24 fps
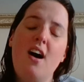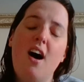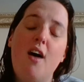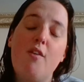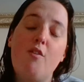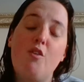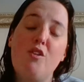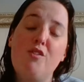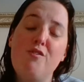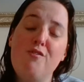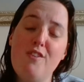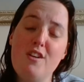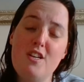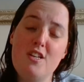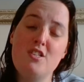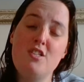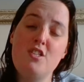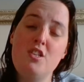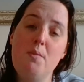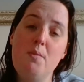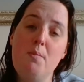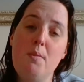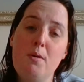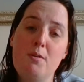I've got the first
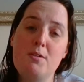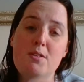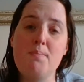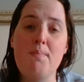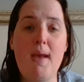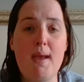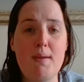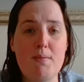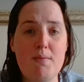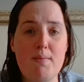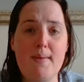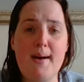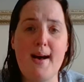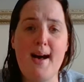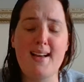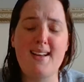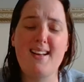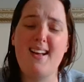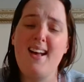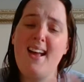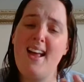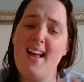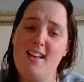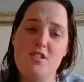two books in paperback,
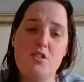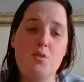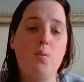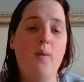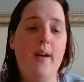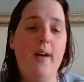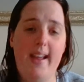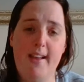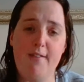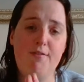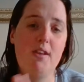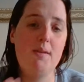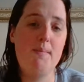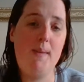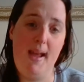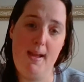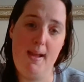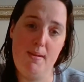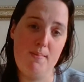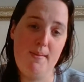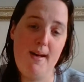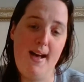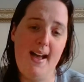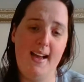I had to wait for the
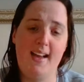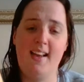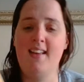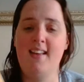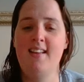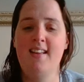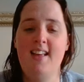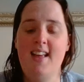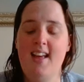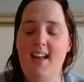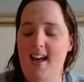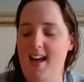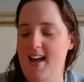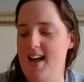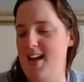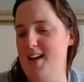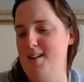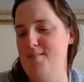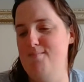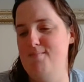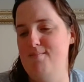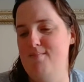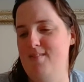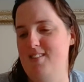paperback
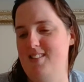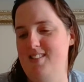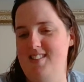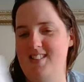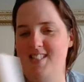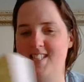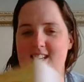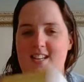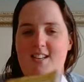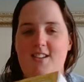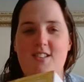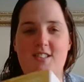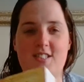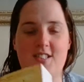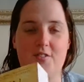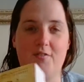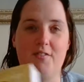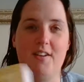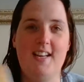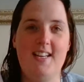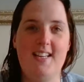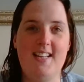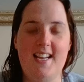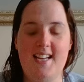to
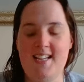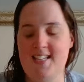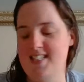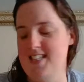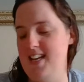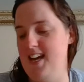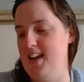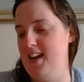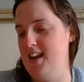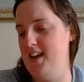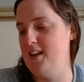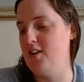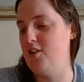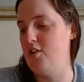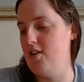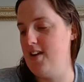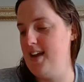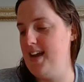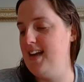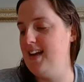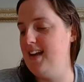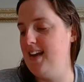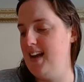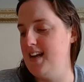read this, and I got
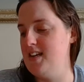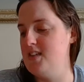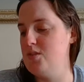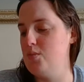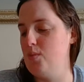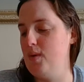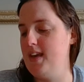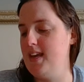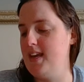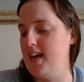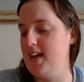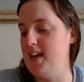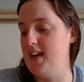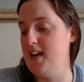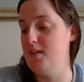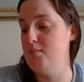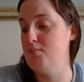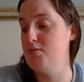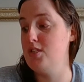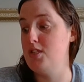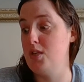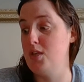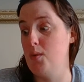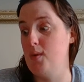it last week, and I'm
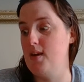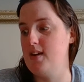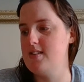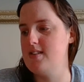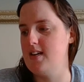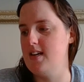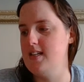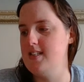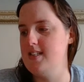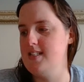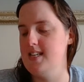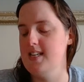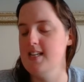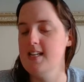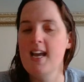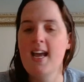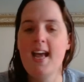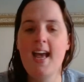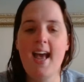so excited.